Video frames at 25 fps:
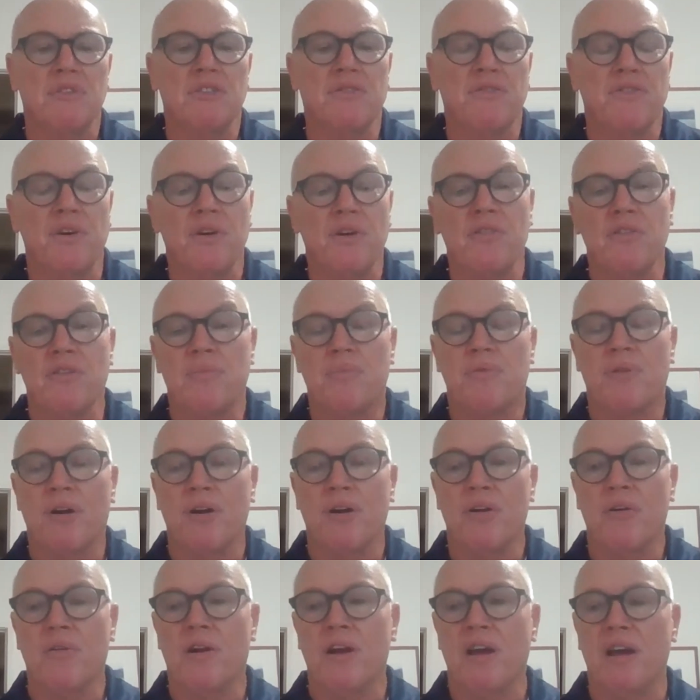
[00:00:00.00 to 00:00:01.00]
a very good
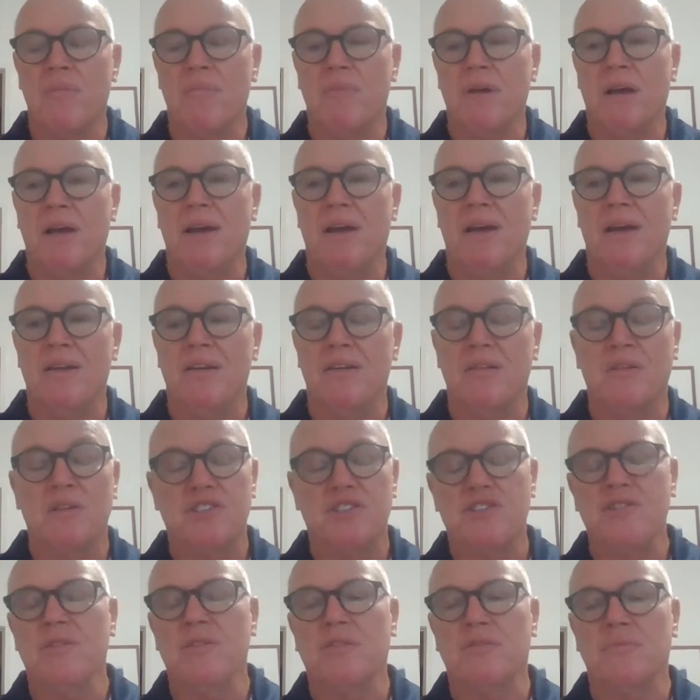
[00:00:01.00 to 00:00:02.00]
program, and
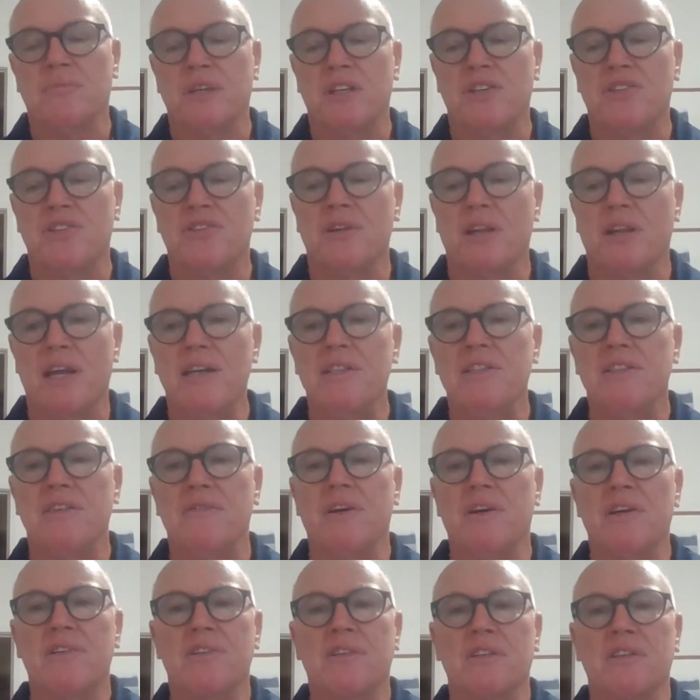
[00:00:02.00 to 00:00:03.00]
it's still
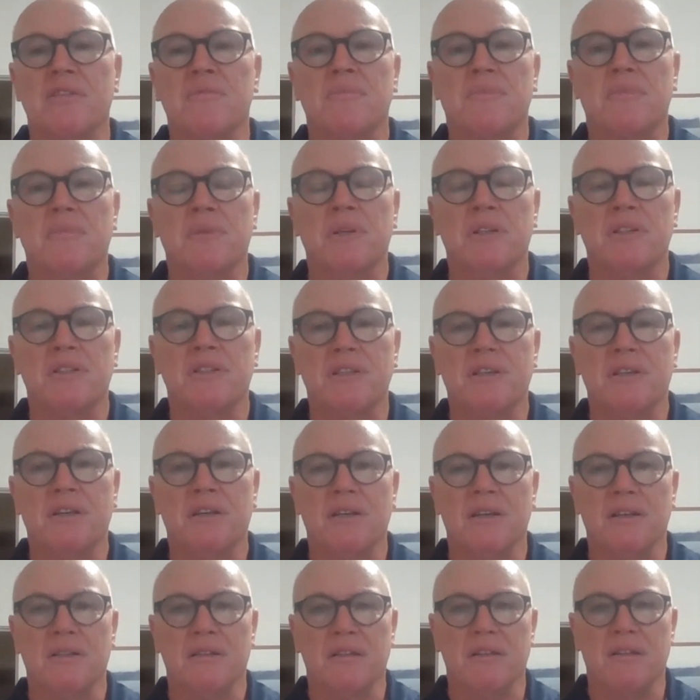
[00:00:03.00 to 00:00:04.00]
active actually. But
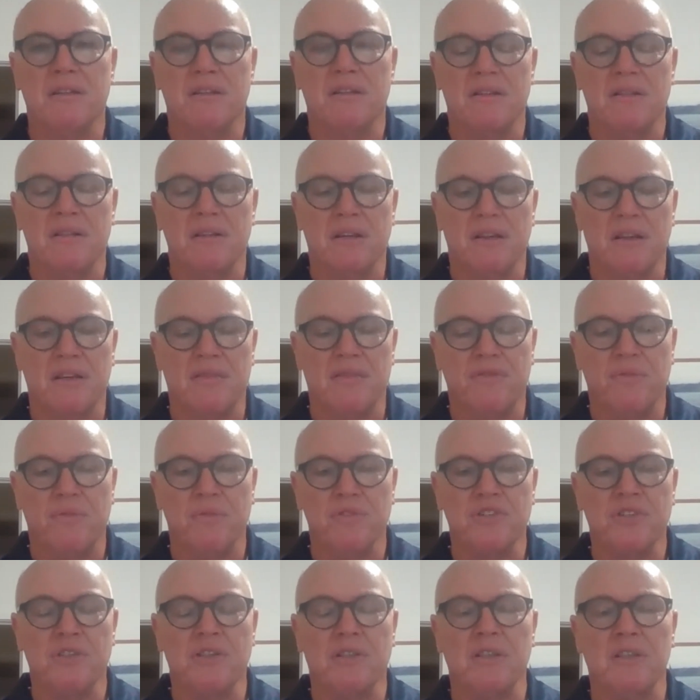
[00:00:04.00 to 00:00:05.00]

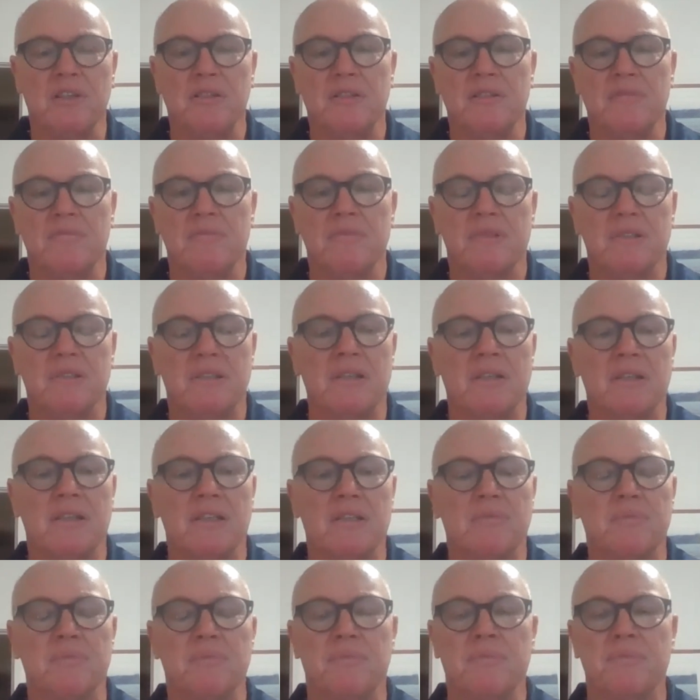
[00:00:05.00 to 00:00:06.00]
unfortunately,
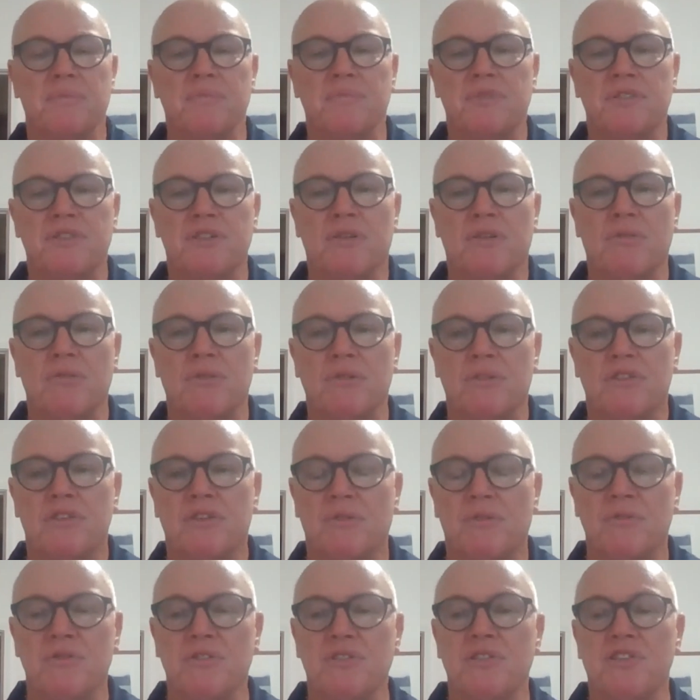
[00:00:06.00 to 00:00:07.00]

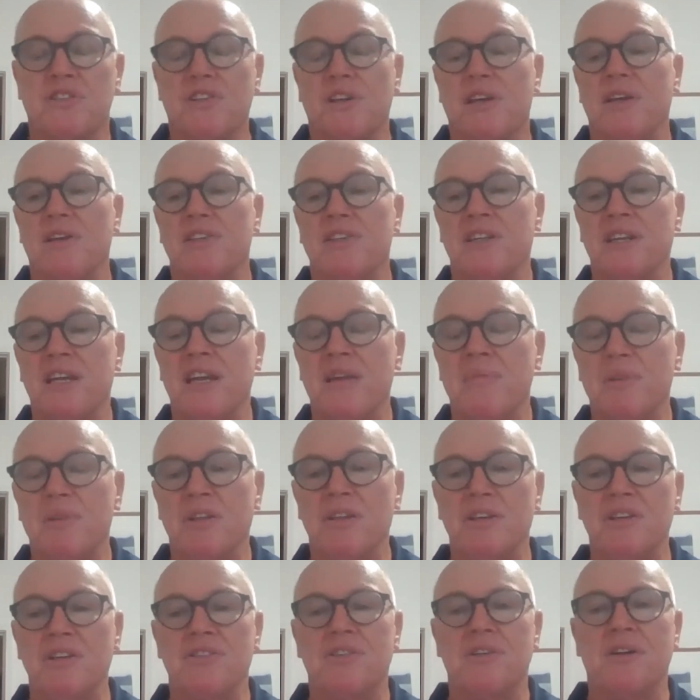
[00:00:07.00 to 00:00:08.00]
soldiers, sailors, and airmen
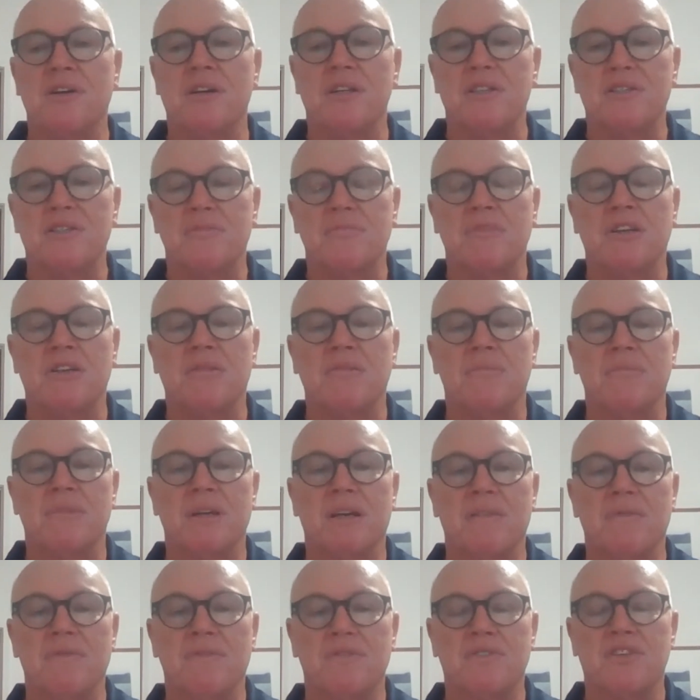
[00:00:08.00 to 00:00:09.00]
these days don't
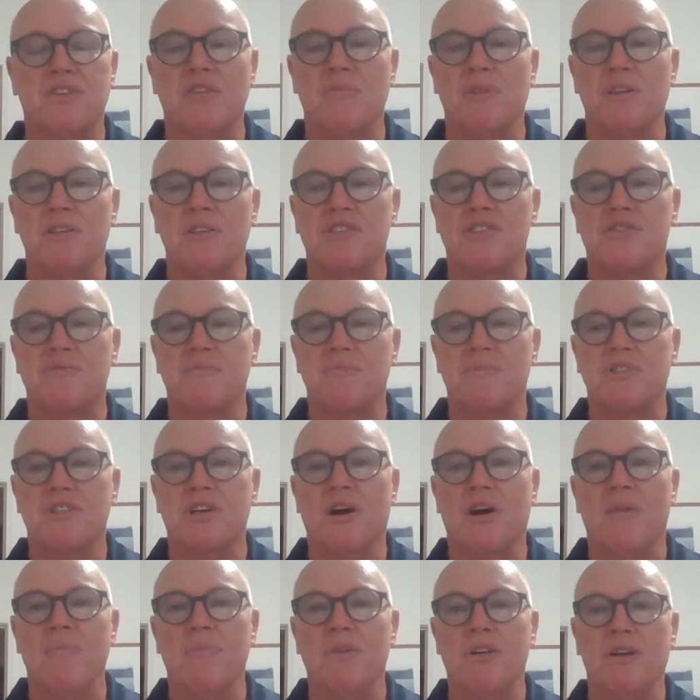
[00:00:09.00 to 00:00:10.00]
have so much
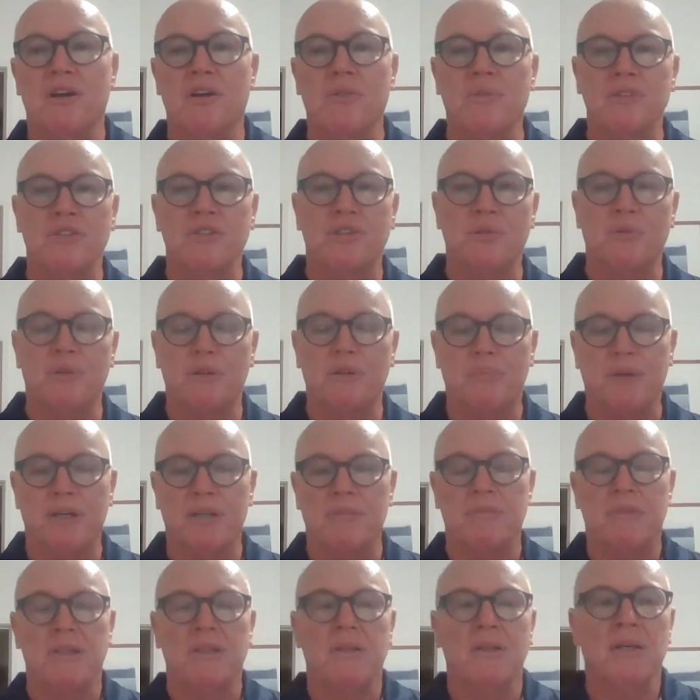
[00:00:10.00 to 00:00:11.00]
time to go and do it.
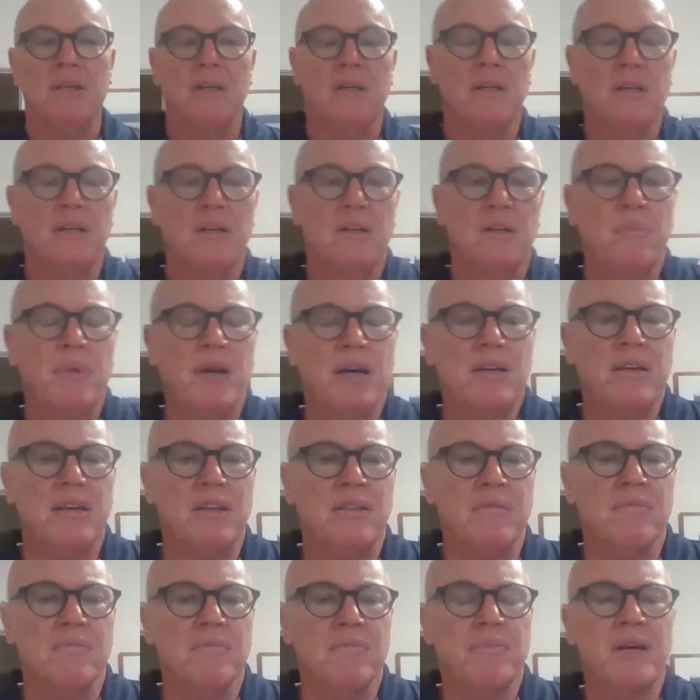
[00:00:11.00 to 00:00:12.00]
But back
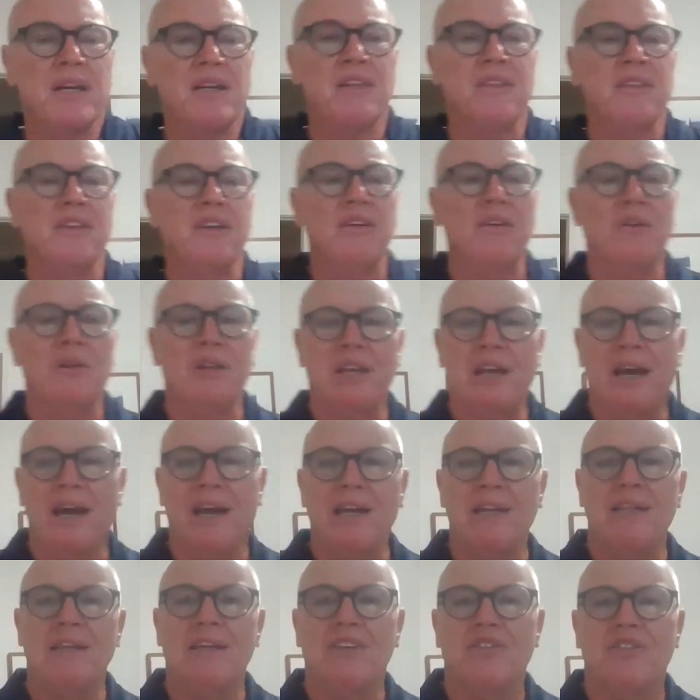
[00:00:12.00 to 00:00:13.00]
in the early
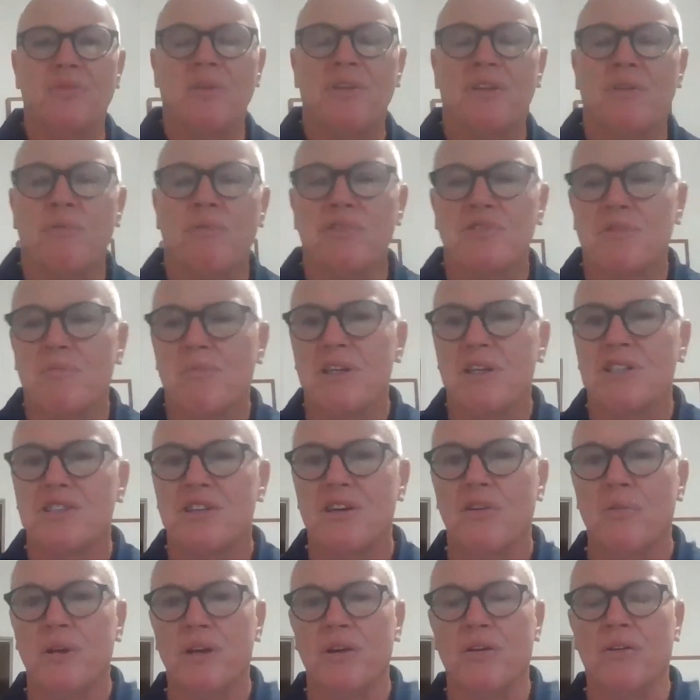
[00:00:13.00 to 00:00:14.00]
'80s, when there wasn't much
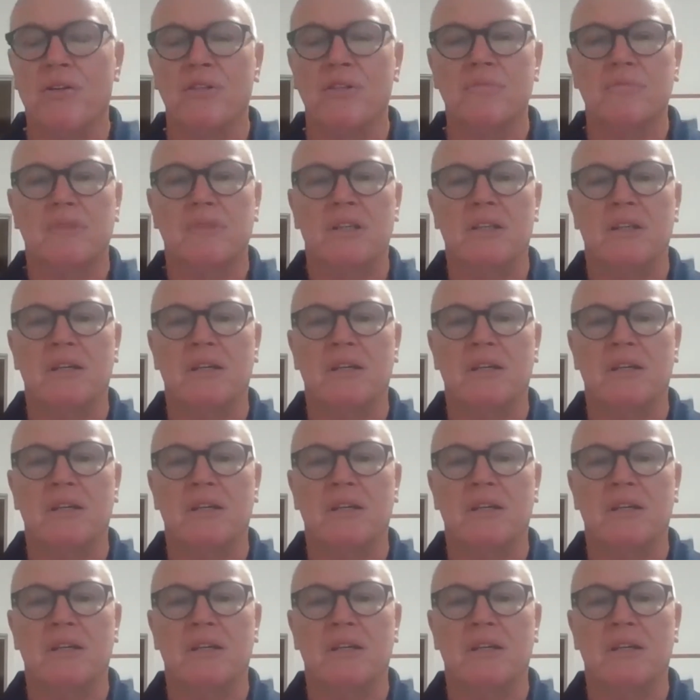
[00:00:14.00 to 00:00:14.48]
going on,